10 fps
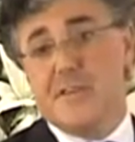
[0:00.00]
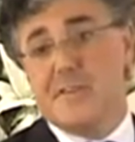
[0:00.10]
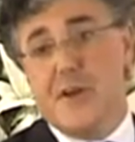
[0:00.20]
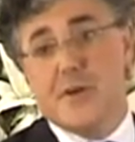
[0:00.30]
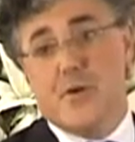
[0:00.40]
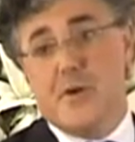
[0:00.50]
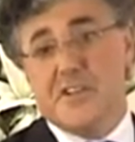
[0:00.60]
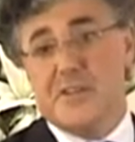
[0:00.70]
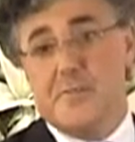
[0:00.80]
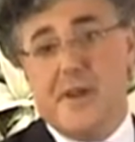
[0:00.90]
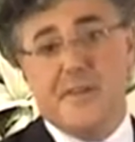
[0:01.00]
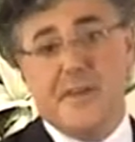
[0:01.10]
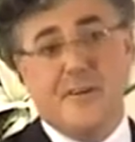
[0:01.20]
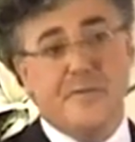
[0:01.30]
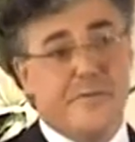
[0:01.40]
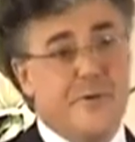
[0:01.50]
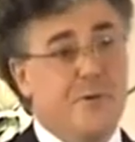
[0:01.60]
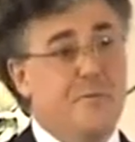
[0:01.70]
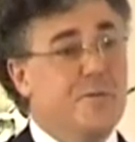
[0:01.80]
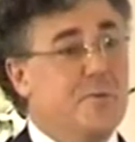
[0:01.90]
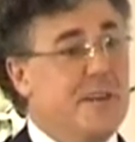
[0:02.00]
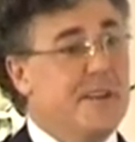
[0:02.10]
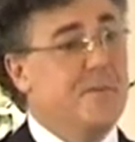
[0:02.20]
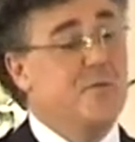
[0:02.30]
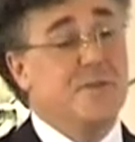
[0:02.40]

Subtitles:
There's no question about that. I firmly believe it.